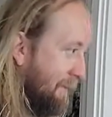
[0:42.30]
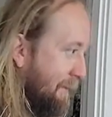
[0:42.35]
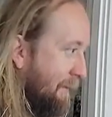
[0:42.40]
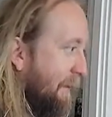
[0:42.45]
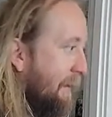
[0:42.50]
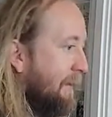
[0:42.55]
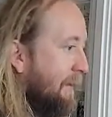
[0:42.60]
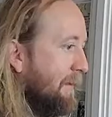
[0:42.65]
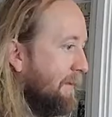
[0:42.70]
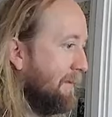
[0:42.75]

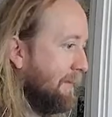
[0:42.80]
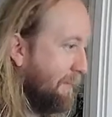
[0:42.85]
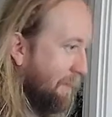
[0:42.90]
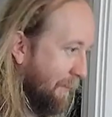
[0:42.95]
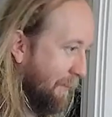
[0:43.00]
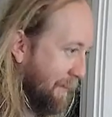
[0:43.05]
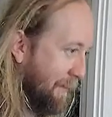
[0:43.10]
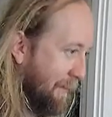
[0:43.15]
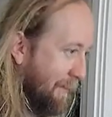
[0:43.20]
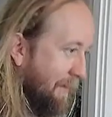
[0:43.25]
Eighths,
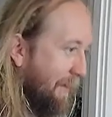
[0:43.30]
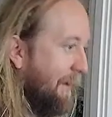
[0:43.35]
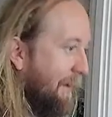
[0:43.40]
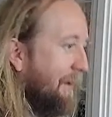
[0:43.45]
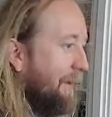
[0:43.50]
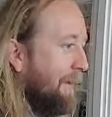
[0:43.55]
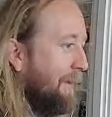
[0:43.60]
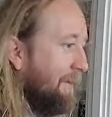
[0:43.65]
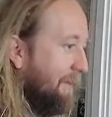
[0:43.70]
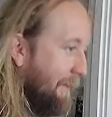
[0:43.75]
1
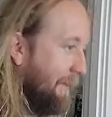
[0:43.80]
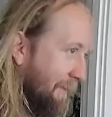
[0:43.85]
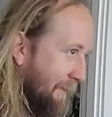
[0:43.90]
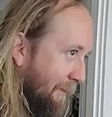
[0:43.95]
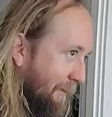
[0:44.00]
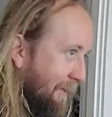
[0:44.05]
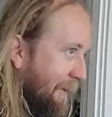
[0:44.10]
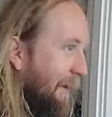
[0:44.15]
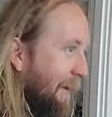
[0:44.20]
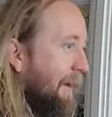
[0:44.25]
and
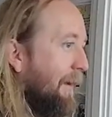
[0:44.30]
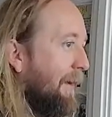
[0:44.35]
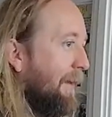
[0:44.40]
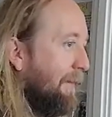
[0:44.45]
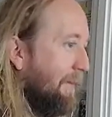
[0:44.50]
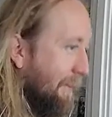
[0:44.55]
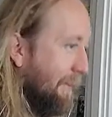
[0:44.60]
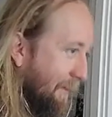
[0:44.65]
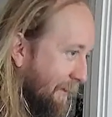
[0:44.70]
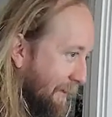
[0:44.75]
2
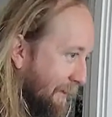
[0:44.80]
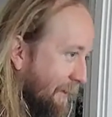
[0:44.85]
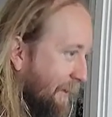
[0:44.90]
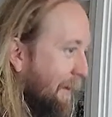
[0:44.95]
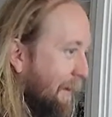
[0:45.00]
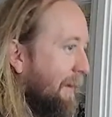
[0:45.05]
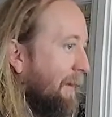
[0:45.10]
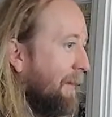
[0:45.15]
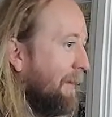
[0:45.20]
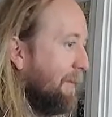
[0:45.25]
and 3
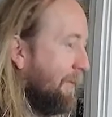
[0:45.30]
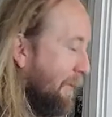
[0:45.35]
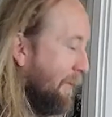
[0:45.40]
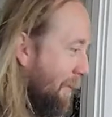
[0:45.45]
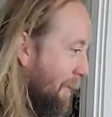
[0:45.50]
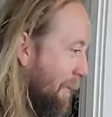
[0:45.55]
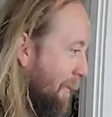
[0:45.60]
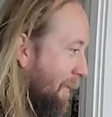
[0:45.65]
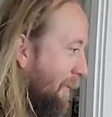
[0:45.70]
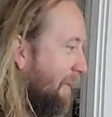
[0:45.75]
and
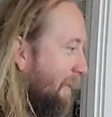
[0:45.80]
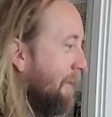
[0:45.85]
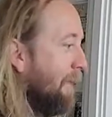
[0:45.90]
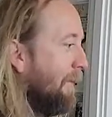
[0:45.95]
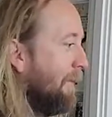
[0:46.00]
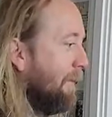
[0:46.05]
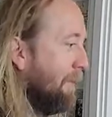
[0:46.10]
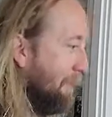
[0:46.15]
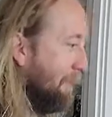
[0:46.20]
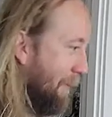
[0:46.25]

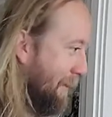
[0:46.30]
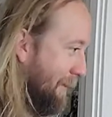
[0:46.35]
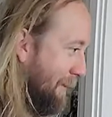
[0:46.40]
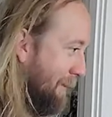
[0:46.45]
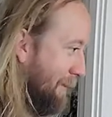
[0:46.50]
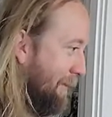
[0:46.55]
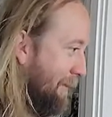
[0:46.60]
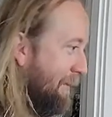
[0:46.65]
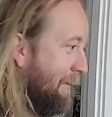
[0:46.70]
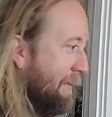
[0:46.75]
quarters.
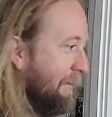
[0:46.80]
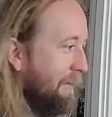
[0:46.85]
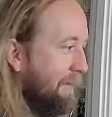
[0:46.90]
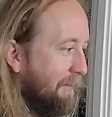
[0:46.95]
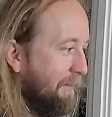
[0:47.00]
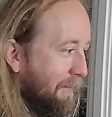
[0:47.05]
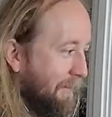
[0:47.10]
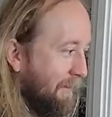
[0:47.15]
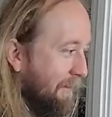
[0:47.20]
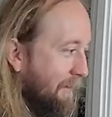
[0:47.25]
1,
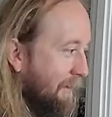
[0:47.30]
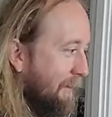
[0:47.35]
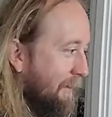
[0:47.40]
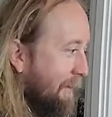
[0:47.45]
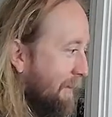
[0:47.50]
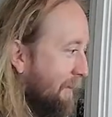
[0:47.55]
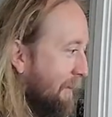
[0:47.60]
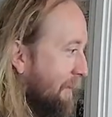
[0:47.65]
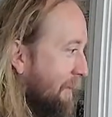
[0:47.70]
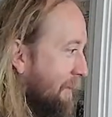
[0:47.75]

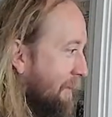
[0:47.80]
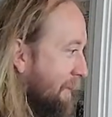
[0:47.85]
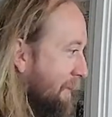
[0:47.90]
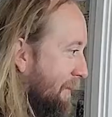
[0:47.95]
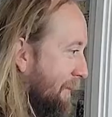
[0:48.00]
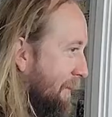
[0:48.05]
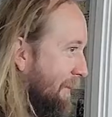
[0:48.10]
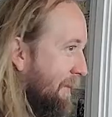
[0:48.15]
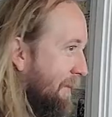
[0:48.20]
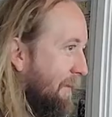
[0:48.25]
2,
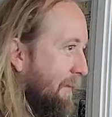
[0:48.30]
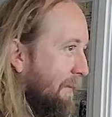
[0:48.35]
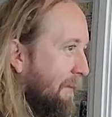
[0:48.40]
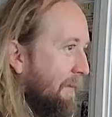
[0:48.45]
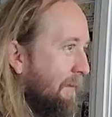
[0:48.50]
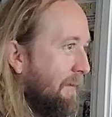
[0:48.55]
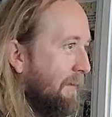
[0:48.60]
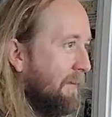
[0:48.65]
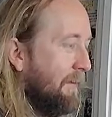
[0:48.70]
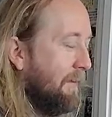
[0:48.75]
3.
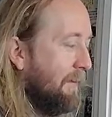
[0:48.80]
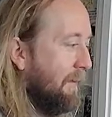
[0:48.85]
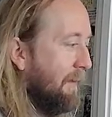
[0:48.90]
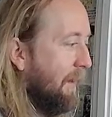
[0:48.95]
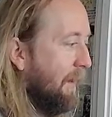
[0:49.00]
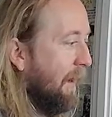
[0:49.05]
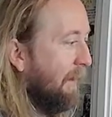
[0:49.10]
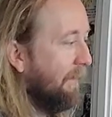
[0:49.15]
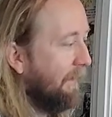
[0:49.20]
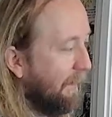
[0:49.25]

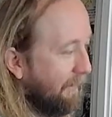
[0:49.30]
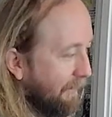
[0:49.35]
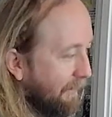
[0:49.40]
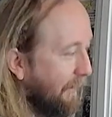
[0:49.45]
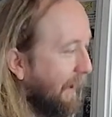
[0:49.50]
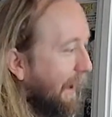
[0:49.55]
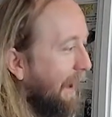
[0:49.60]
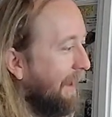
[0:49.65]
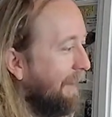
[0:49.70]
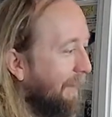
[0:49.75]
And
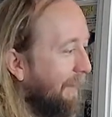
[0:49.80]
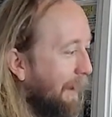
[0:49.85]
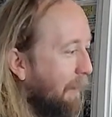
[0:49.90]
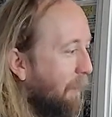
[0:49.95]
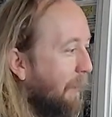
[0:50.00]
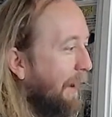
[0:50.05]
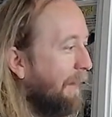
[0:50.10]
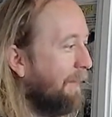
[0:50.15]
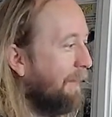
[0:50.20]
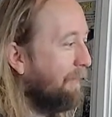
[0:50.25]
then, like
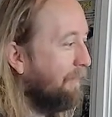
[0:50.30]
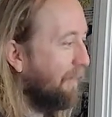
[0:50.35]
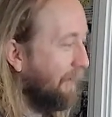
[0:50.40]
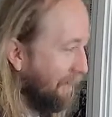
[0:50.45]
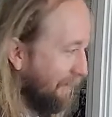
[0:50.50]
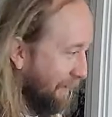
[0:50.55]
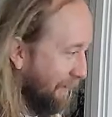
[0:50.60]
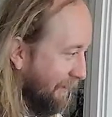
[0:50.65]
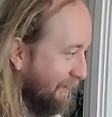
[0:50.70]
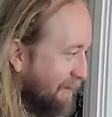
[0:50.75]
weightlifting,
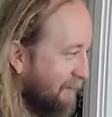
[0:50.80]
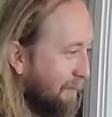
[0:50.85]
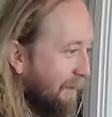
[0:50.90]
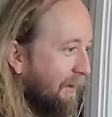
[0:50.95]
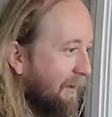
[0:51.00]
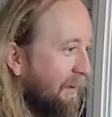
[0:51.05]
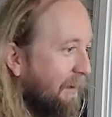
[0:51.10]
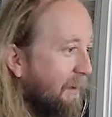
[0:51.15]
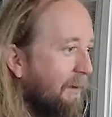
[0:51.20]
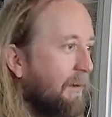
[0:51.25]
you can
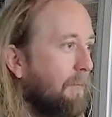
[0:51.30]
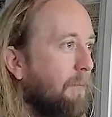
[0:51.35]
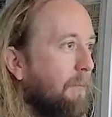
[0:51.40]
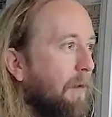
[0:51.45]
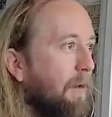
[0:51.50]
speed it up.